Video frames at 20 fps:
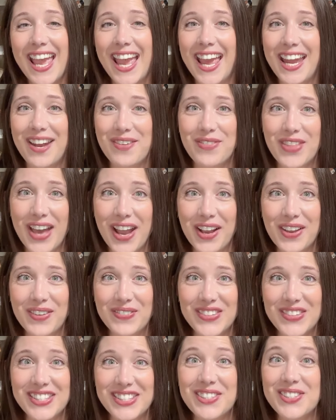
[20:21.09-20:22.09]
And if that
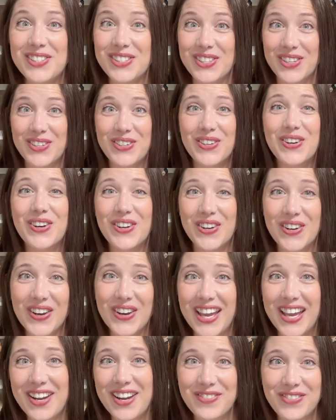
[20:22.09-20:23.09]
convinces you,
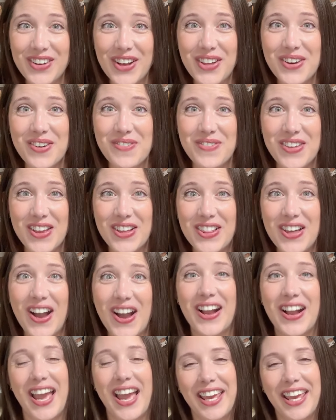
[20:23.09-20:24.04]
go ahead and follow me along.